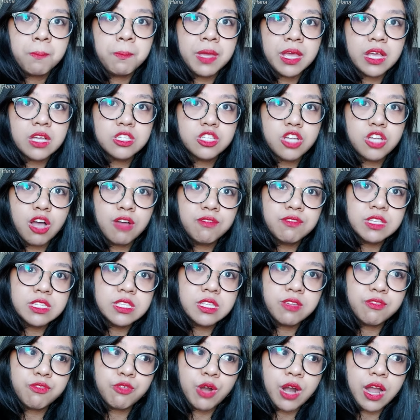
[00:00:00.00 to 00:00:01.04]
Because
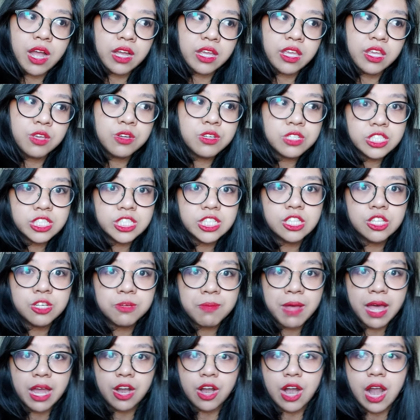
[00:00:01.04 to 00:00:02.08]
obviously for Akiyoshi, no
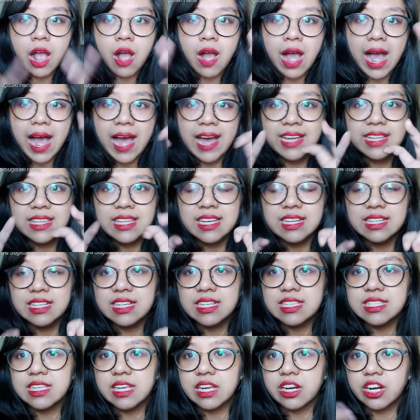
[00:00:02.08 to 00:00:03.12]
matter how
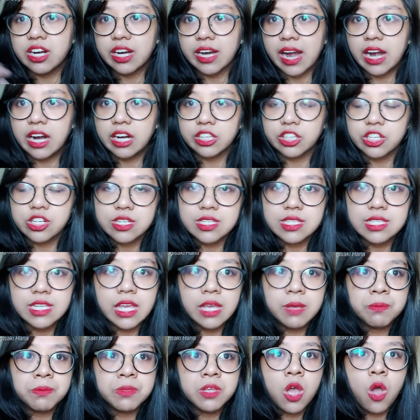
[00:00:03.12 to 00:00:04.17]
idealistic her character
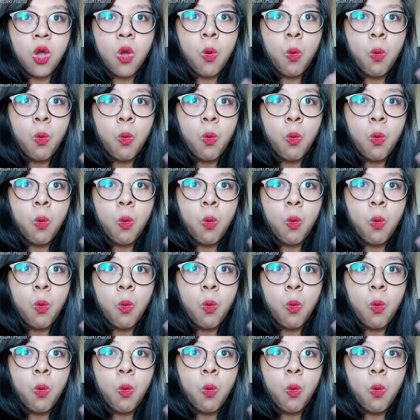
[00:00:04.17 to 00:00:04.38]
seemed,